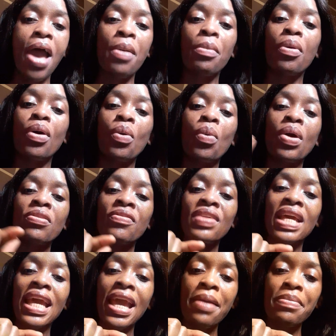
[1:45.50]
But one of
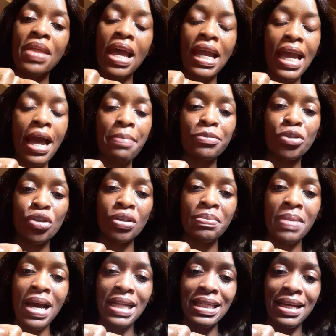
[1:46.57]
the games that captured
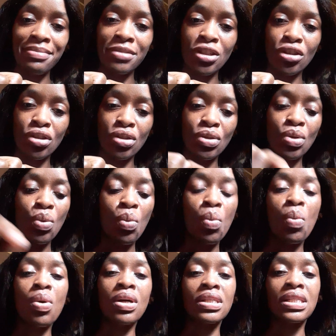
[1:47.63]
my attention
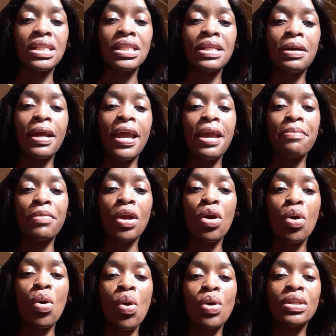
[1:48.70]
was the game
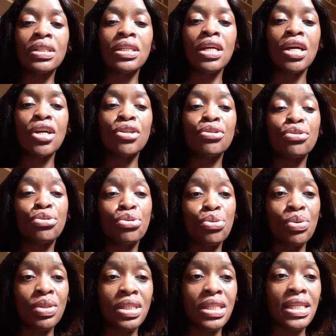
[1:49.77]
called
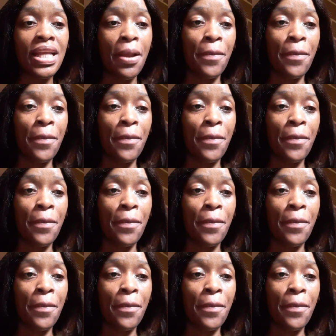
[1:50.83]
Truth,